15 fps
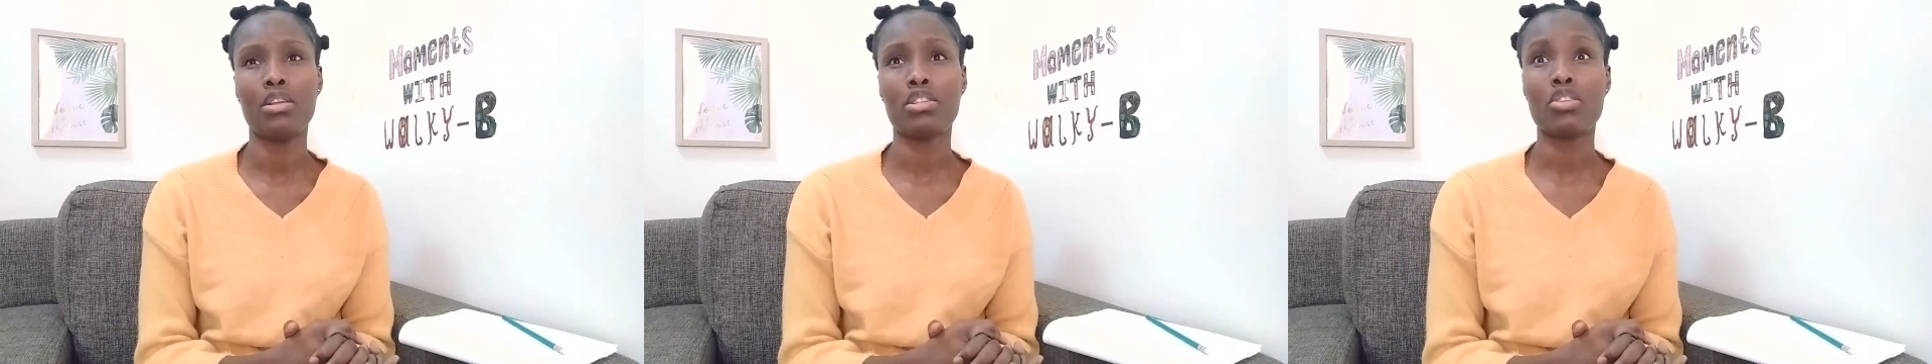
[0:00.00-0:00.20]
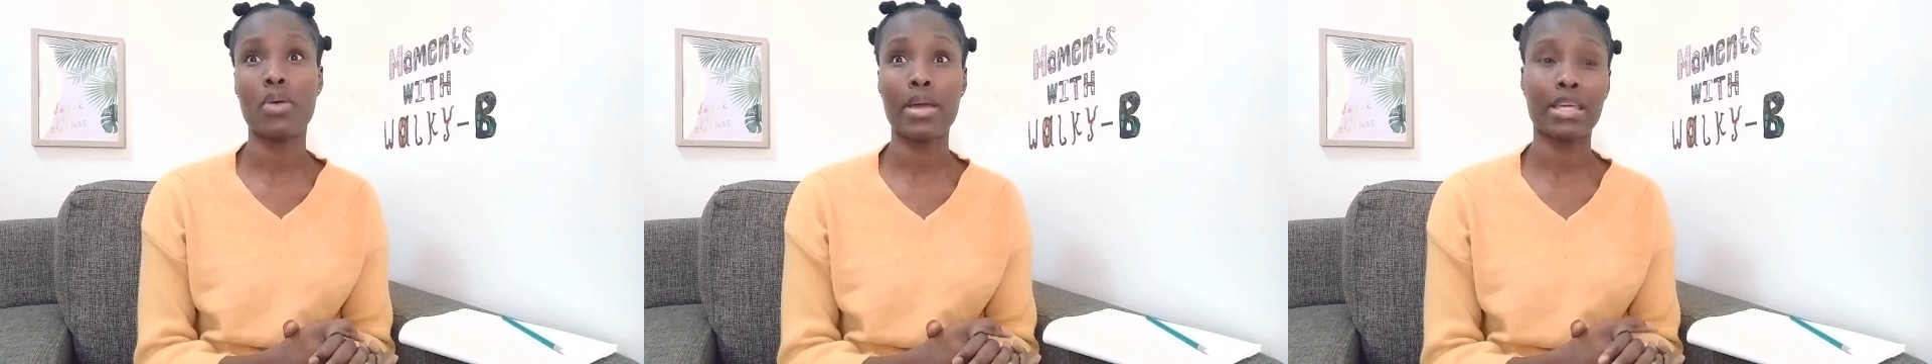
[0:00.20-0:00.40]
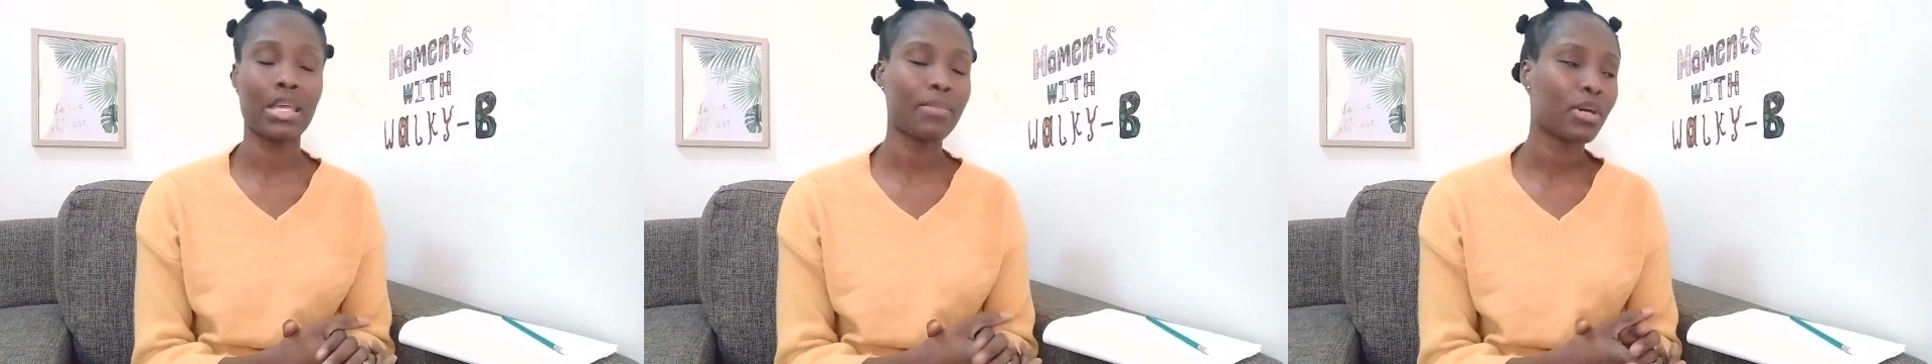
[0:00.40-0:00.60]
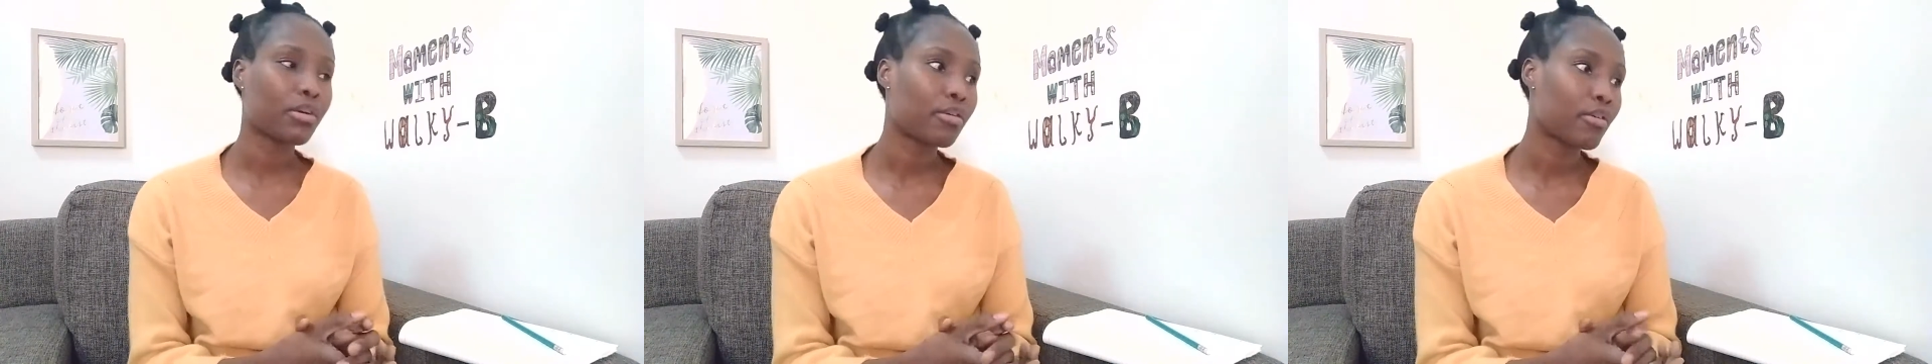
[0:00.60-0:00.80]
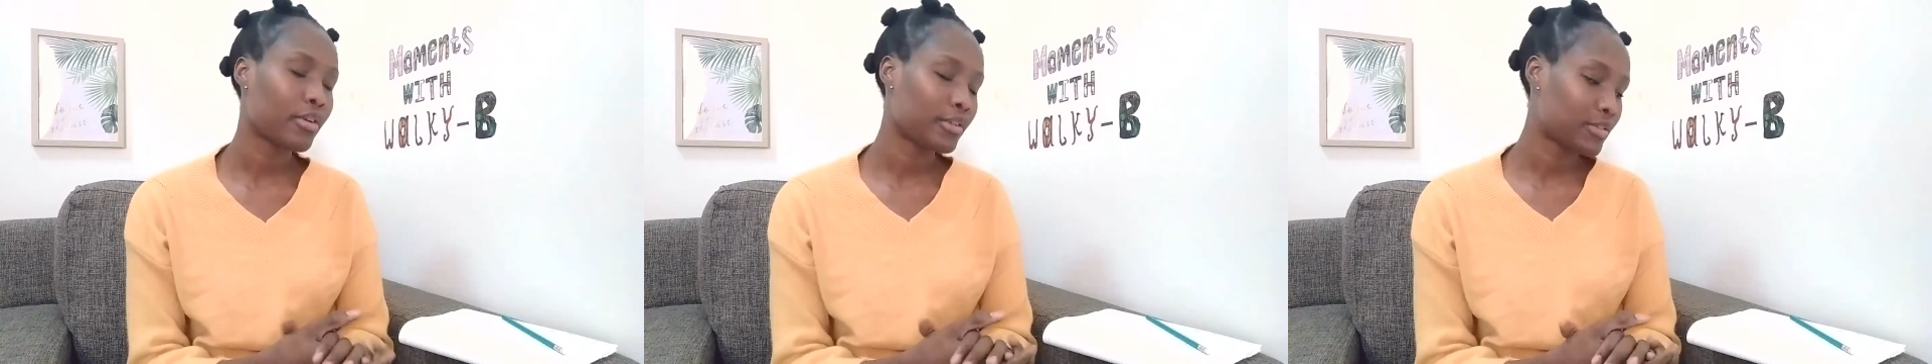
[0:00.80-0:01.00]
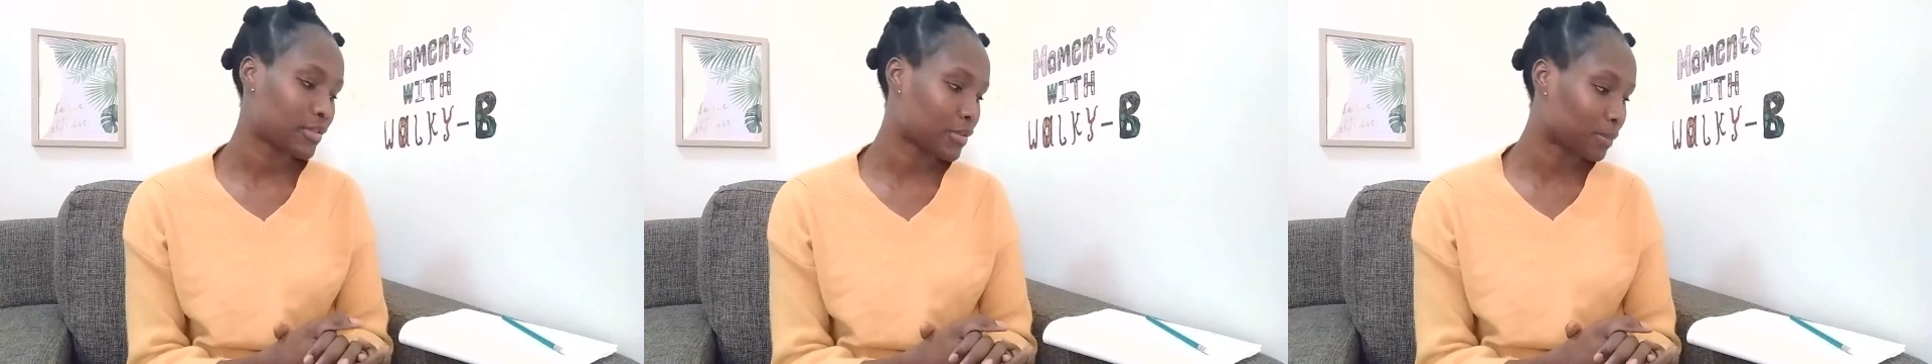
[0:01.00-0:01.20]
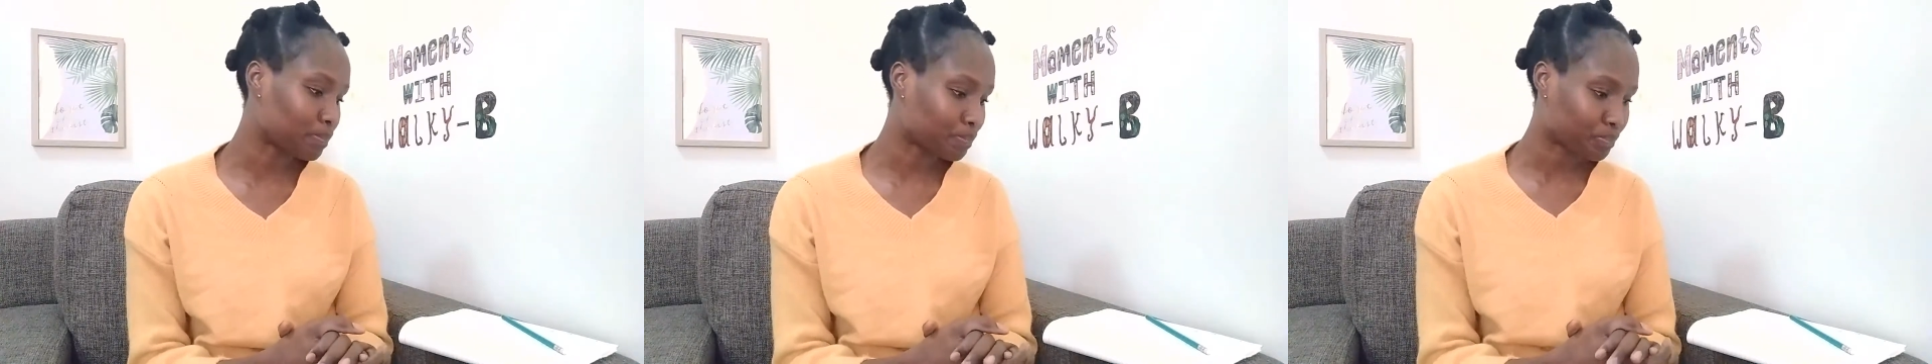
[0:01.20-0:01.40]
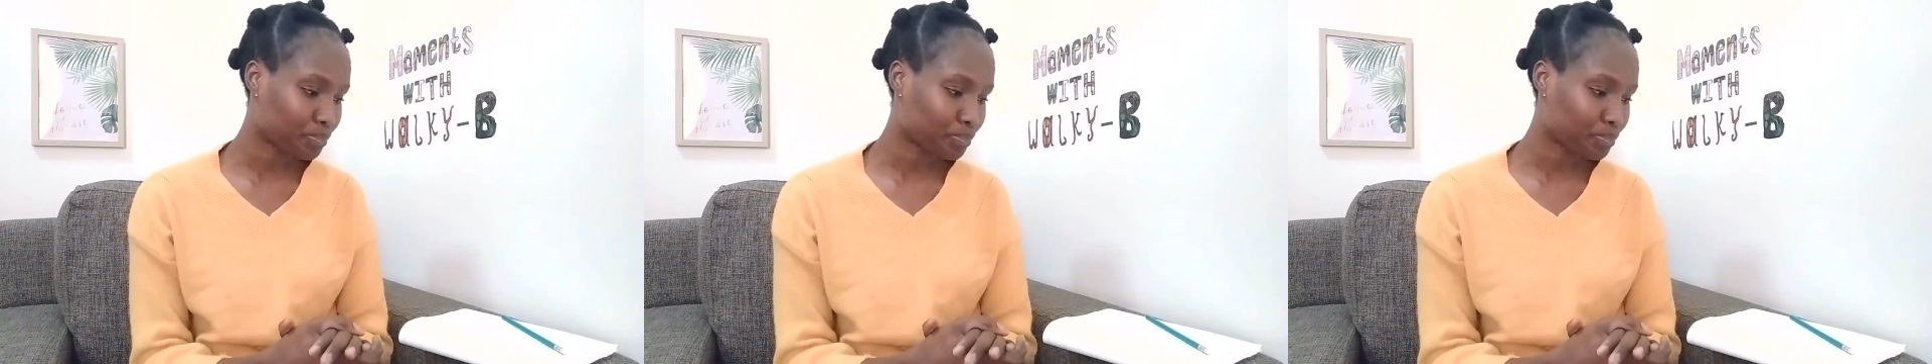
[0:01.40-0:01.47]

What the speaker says: So I came across